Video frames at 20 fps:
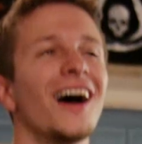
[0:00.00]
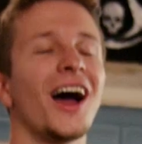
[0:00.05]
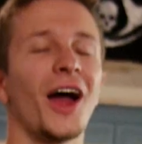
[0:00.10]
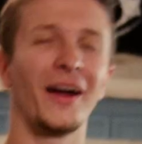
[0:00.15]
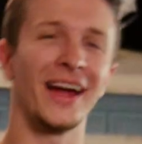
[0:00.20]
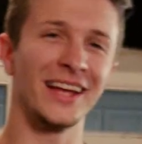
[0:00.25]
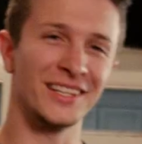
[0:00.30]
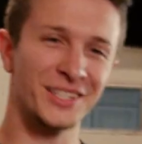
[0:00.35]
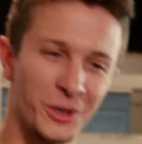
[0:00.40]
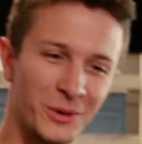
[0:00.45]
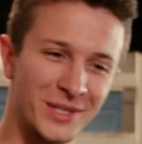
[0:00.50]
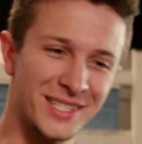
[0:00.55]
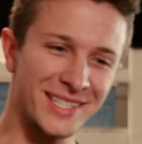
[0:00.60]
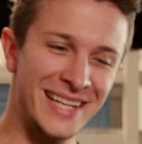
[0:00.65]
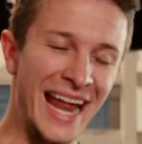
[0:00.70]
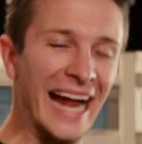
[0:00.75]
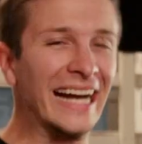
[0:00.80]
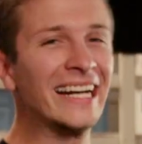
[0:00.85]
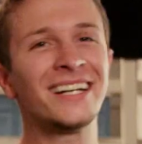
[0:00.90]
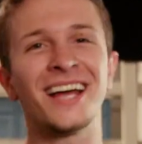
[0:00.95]
All right, so it's
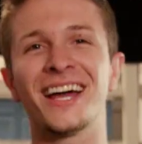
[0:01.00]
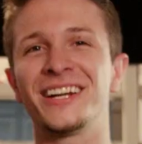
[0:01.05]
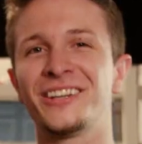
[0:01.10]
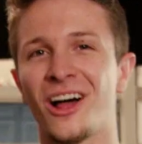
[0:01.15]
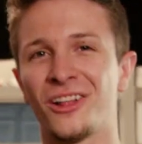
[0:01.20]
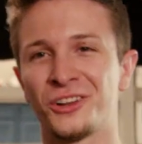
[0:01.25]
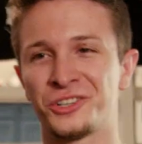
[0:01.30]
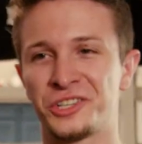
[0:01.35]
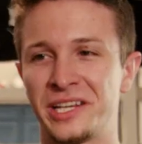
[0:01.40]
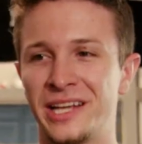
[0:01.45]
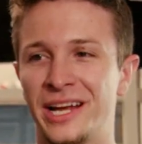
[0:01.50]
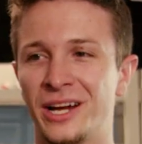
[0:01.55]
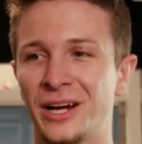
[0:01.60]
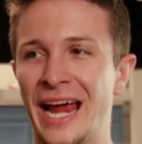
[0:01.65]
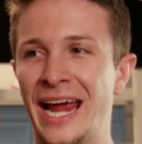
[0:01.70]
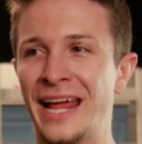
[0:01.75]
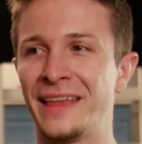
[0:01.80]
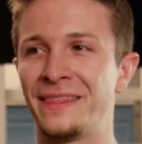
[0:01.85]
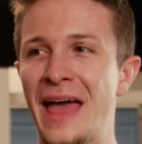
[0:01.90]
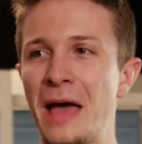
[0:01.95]
$99 a year,
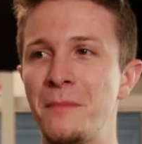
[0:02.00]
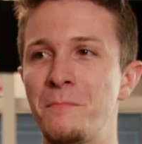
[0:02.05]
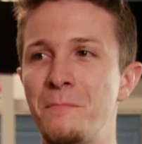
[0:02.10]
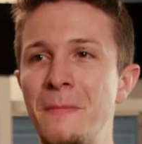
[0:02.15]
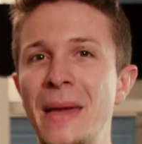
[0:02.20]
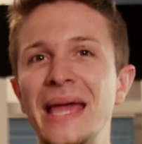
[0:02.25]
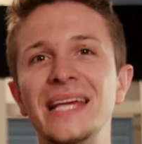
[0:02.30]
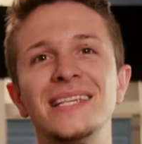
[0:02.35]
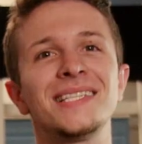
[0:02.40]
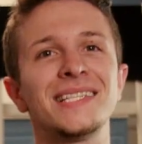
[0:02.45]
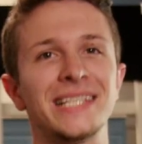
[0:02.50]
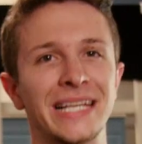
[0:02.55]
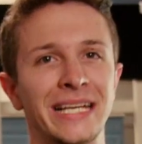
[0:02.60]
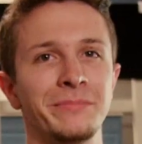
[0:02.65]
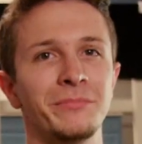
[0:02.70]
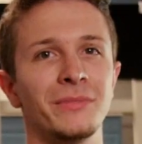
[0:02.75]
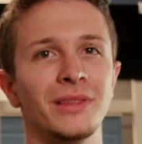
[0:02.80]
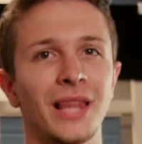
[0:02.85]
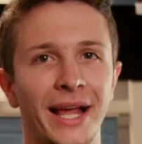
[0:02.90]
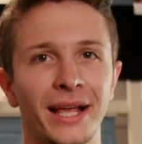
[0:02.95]
and that may
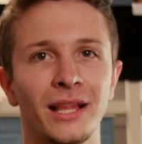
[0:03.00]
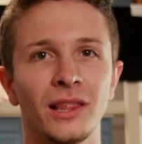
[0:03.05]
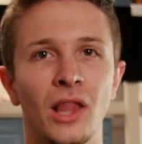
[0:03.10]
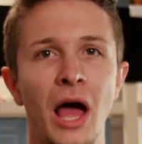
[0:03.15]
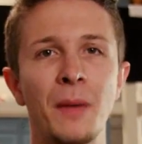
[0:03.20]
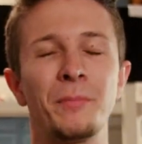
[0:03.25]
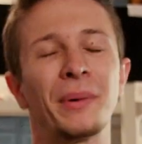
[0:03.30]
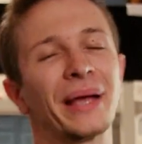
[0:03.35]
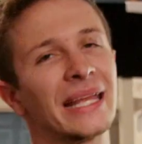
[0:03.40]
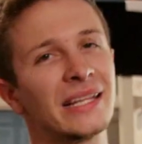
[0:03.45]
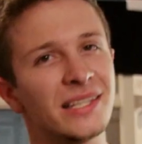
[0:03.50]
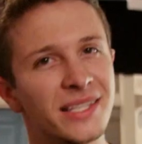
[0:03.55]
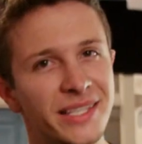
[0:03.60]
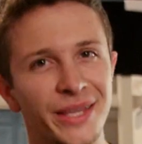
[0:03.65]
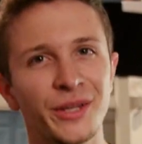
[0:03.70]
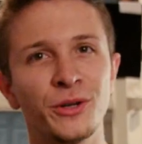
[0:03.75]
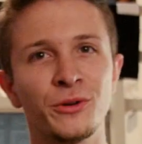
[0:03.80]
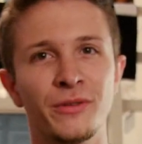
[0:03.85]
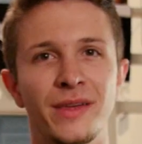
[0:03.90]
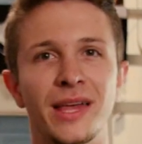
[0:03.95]
seem like a lot, but
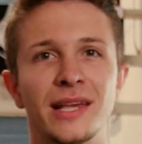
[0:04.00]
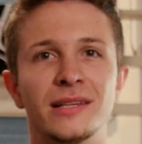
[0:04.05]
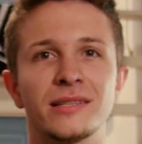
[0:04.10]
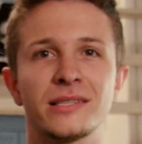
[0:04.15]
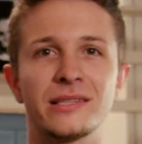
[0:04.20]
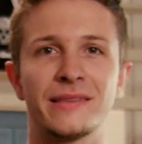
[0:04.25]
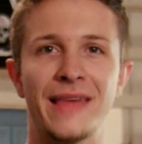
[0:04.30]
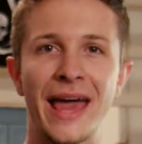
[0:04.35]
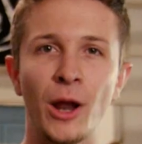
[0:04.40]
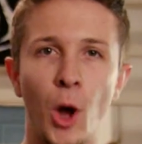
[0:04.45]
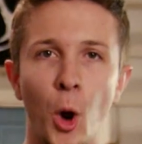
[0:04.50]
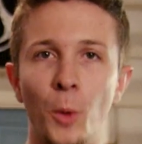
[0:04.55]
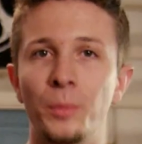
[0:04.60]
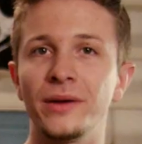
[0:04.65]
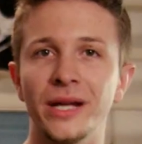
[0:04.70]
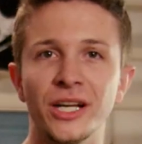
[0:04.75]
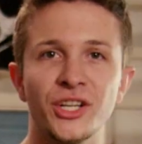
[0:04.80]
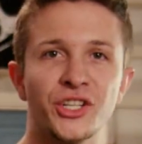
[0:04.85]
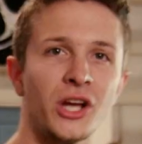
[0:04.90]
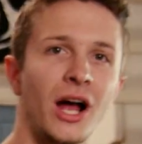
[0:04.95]
consider this. That
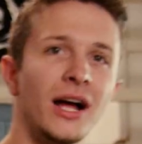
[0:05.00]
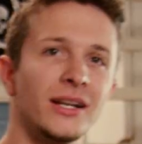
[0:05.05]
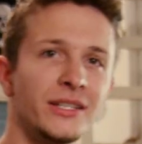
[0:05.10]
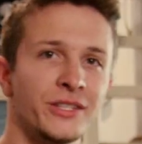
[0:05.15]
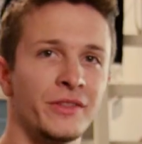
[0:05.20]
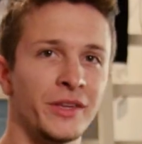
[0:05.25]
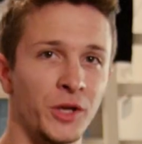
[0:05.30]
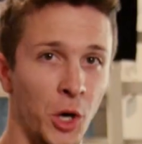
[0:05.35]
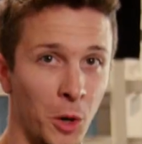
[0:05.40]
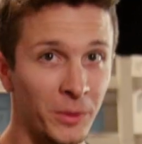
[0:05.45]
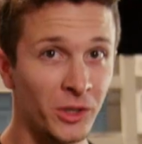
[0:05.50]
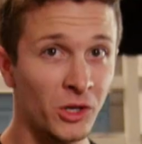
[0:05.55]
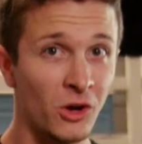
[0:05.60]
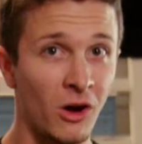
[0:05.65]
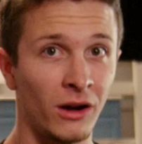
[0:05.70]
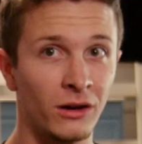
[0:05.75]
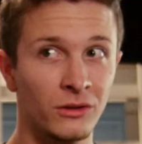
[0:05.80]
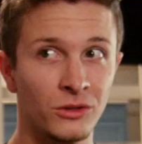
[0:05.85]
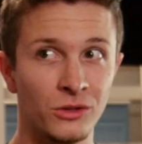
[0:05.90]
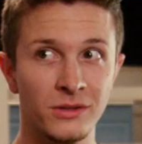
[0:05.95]
opening shot to the OMEn
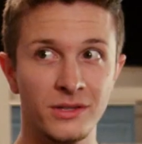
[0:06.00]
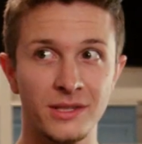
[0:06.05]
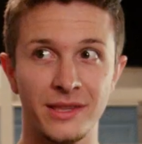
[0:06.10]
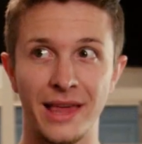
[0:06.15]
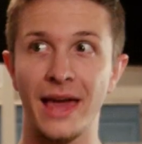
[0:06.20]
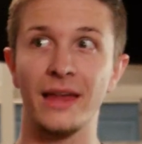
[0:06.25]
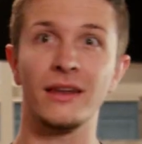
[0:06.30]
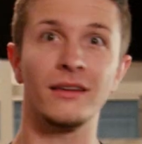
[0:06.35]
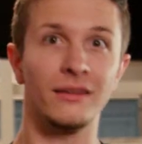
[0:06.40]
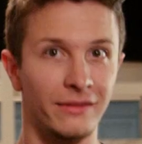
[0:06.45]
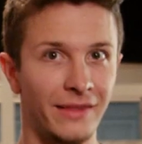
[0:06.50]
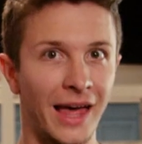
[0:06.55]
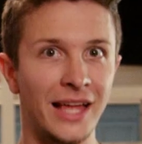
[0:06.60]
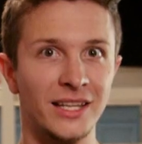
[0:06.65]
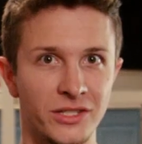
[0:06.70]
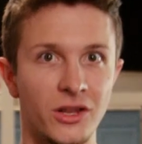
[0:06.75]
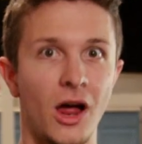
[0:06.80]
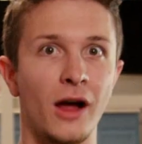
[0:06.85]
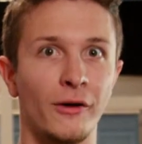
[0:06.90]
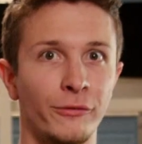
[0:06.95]
Chronicles,
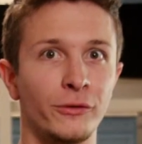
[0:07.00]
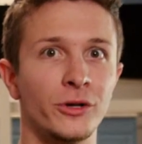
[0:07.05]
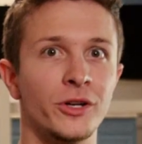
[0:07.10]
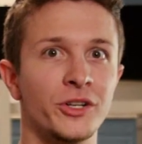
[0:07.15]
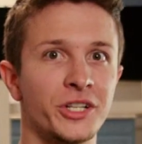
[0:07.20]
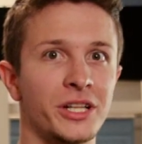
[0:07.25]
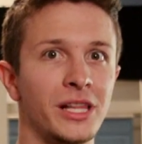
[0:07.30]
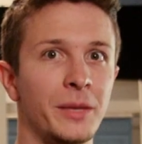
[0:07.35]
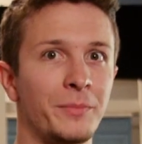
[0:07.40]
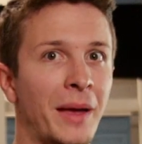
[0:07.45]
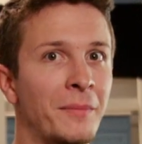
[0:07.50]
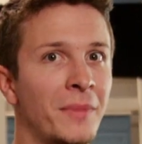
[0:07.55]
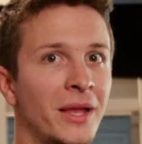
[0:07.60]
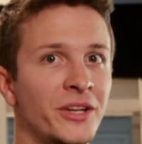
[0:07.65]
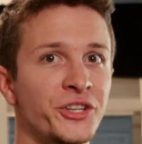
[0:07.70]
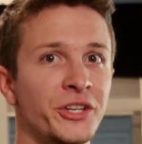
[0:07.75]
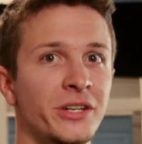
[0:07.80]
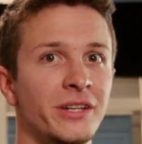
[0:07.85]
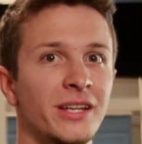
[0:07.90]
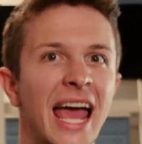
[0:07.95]
that stock footage clip I
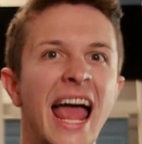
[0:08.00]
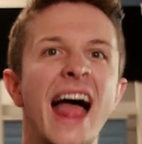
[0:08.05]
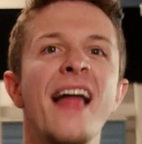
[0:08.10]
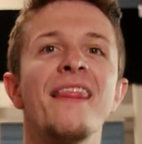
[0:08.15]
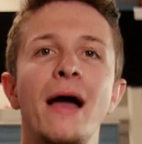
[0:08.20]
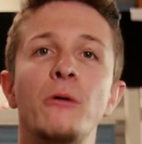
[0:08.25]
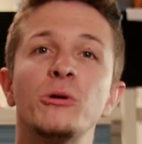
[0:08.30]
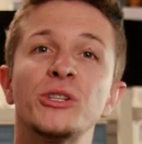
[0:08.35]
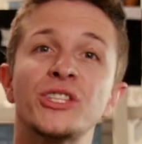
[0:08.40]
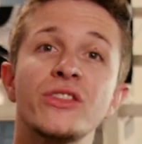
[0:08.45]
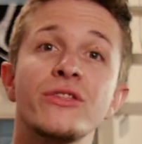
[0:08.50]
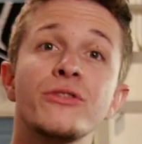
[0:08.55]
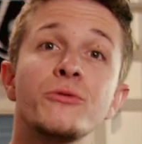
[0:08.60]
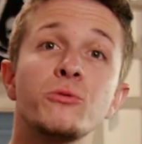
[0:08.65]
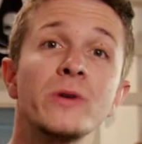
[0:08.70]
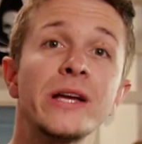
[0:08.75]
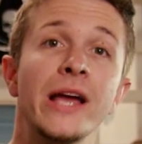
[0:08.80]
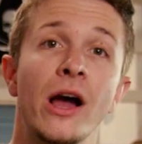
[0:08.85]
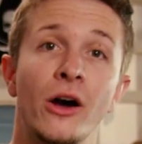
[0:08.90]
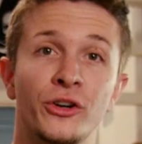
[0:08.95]
mentioned, that was
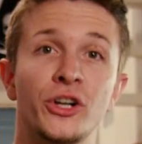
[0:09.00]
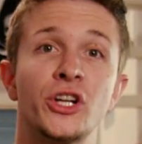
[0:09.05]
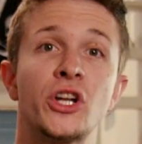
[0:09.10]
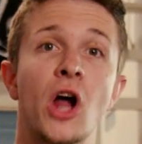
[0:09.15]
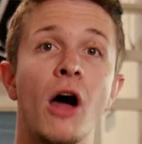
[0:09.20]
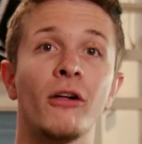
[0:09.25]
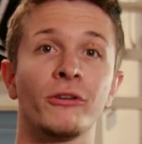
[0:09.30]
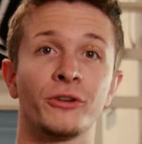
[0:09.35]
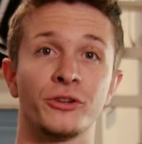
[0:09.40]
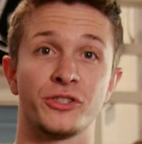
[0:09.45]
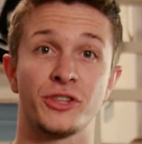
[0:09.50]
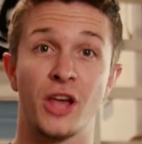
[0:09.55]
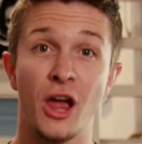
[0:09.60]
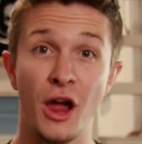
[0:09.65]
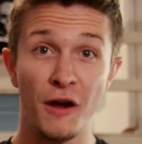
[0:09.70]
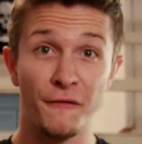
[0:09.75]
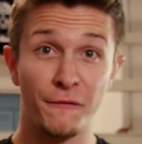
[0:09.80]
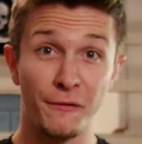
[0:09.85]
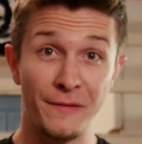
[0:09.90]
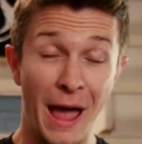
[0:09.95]
$300
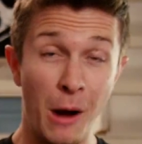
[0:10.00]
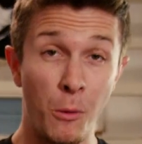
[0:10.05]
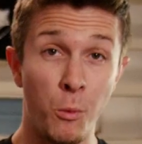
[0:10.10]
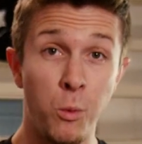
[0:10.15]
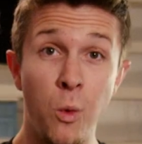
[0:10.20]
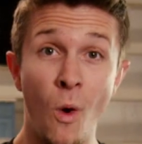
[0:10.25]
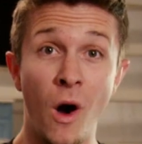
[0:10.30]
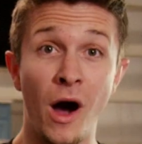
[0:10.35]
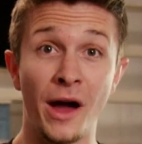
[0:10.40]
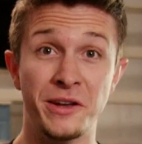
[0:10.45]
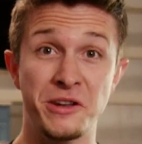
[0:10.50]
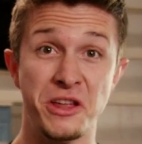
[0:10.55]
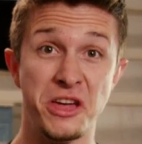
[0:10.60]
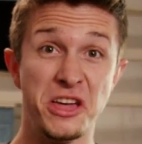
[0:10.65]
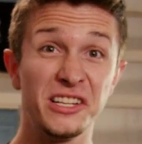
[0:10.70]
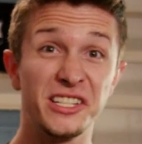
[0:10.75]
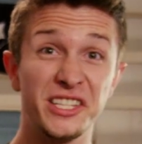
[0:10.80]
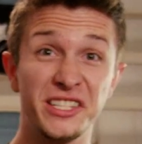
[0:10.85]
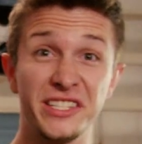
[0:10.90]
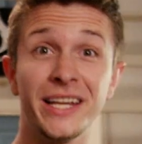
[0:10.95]
for that one
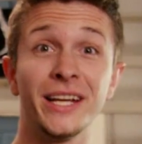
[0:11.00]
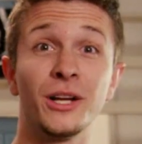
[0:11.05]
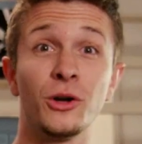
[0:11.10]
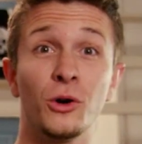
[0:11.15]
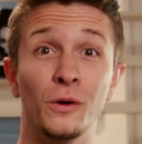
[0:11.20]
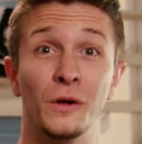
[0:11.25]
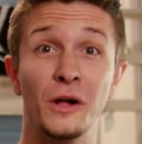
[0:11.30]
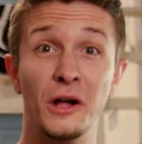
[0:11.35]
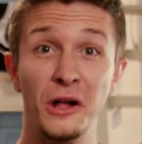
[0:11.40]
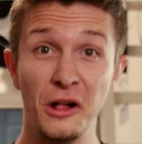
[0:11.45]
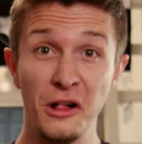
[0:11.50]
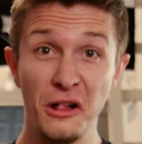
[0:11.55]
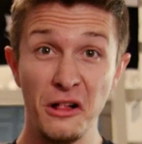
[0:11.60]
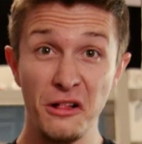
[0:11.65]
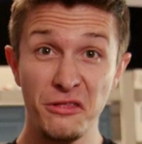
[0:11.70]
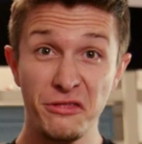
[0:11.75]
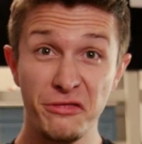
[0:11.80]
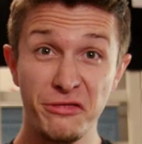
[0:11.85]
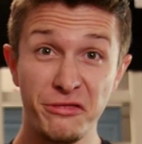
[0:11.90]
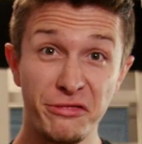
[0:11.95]
single
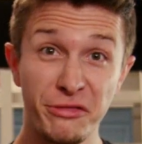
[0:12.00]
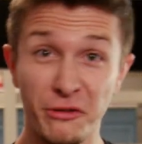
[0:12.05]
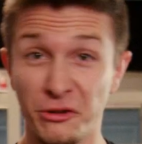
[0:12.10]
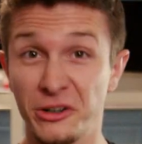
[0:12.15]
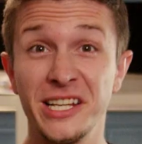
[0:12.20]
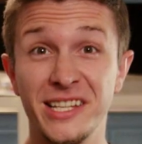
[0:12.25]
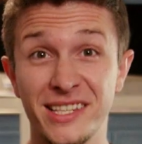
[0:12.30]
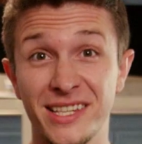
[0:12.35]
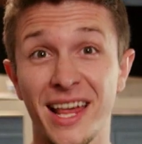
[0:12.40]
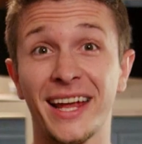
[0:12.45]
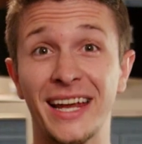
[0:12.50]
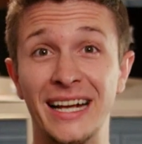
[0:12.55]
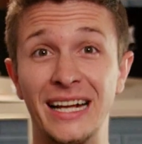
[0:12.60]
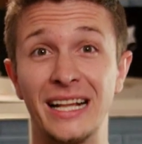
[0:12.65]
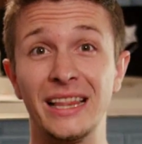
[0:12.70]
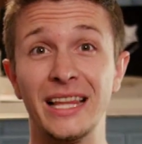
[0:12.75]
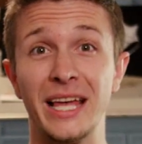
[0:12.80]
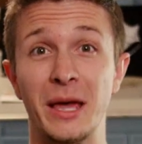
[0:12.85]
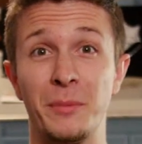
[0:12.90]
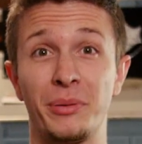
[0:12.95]
30-second
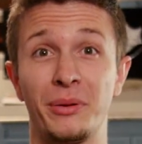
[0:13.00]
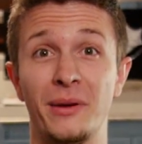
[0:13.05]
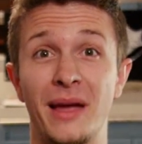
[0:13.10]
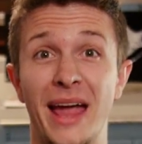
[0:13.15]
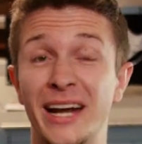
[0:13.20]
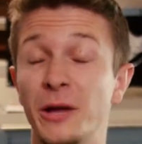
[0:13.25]
clip.